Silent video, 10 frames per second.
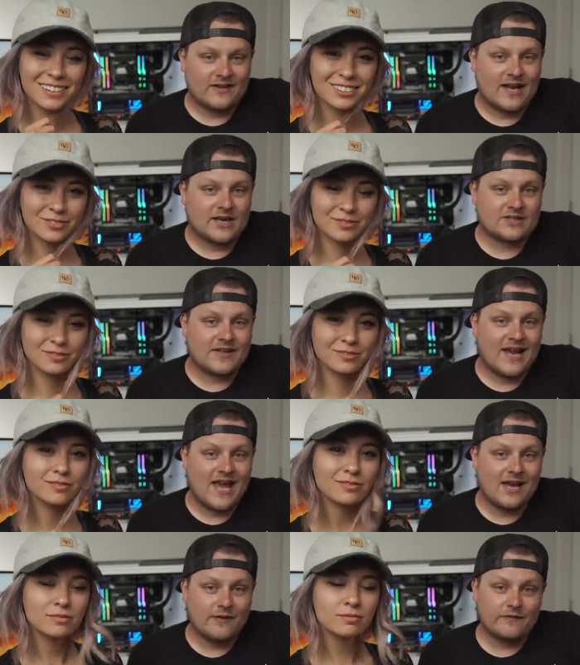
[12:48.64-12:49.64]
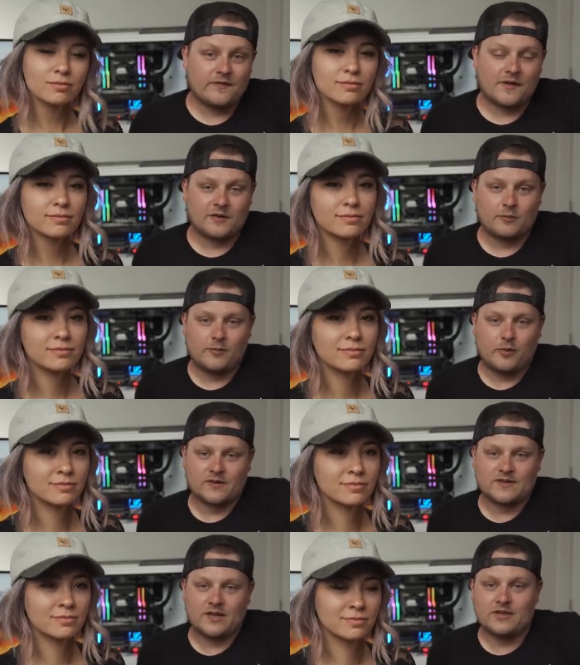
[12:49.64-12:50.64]
Speaker 1: that actually have Thunderbolt
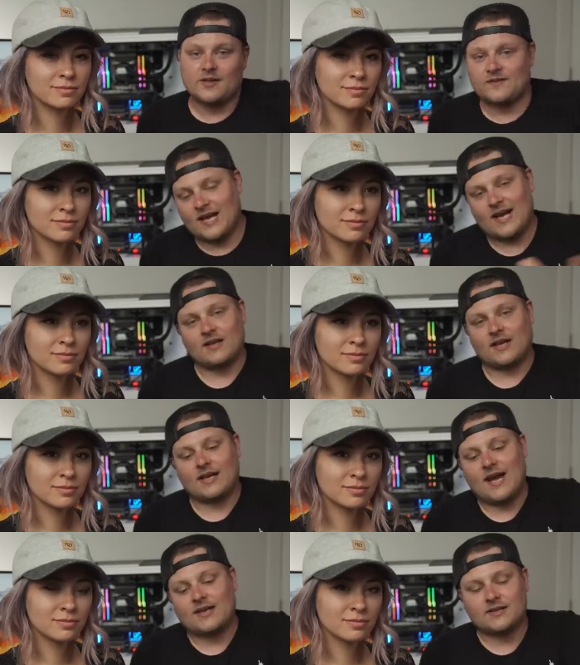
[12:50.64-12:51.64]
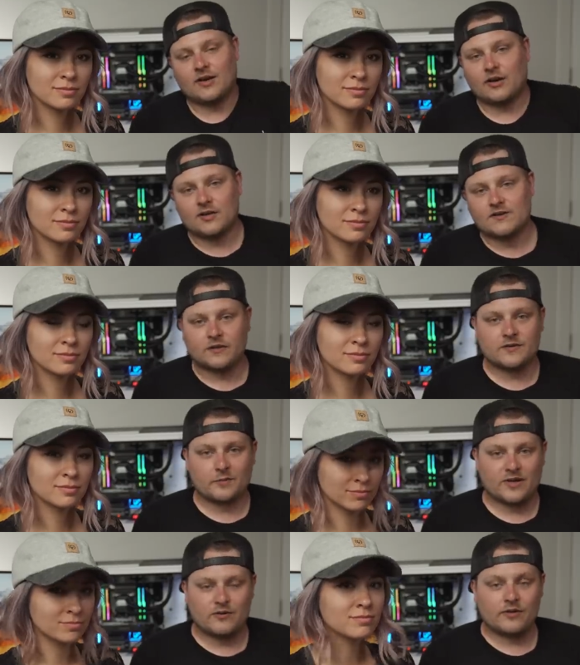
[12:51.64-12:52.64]
ports on it. You have to add like an add-in card, so it's
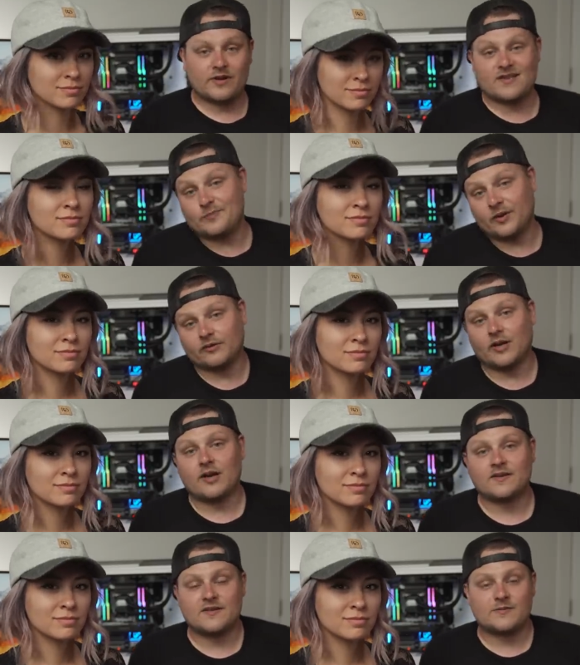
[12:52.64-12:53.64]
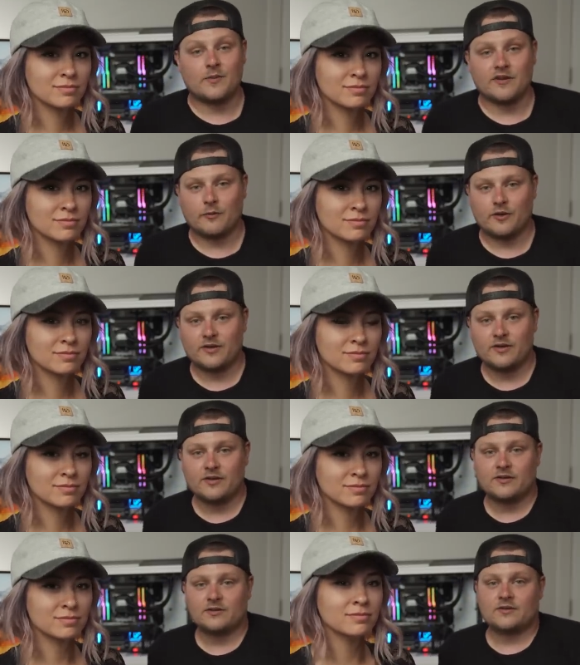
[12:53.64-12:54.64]
pretty cool that it's built right onto this motherboard.
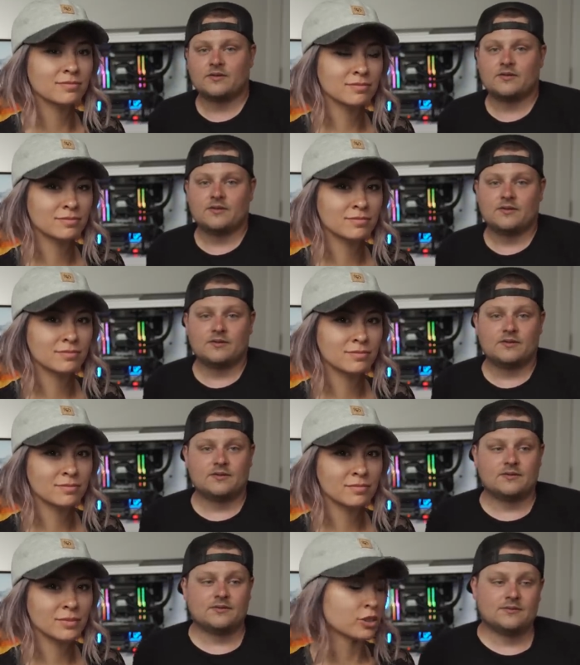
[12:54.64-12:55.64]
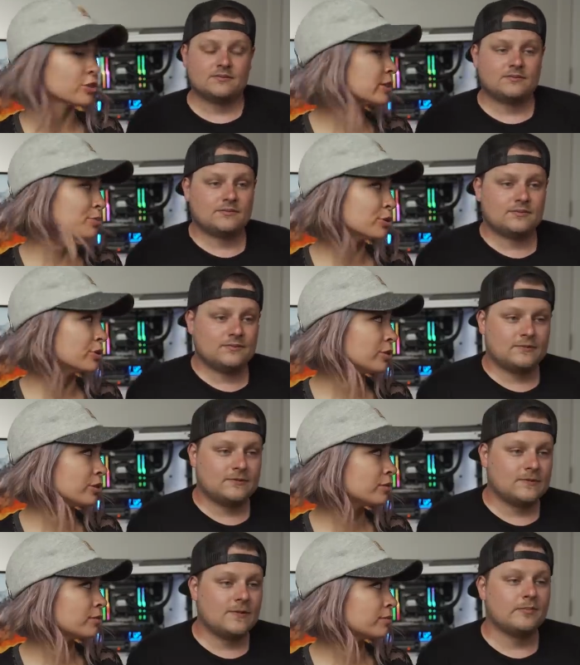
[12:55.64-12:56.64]
Speaker 2: Mm-hmm. It also has
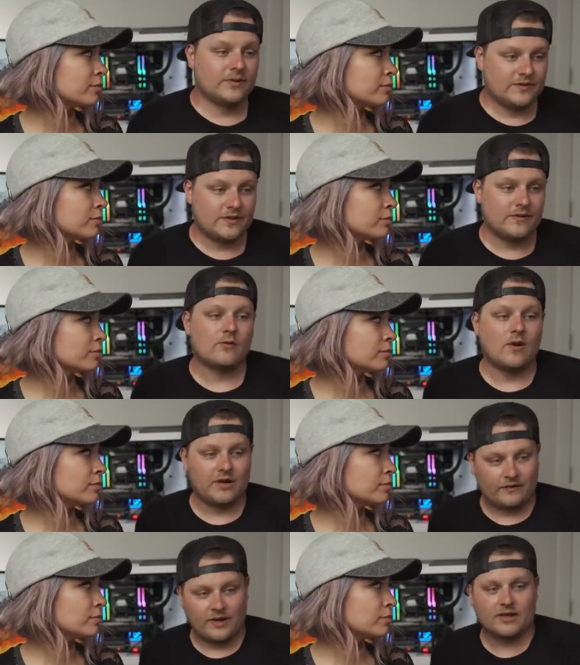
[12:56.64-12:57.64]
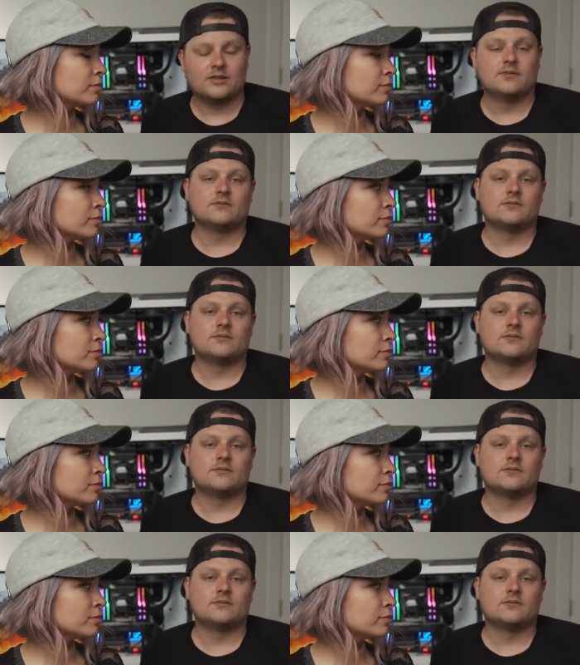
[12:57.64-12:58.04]
Bluetooth.
Speaker 1: Bluetooth, Wi-Fi.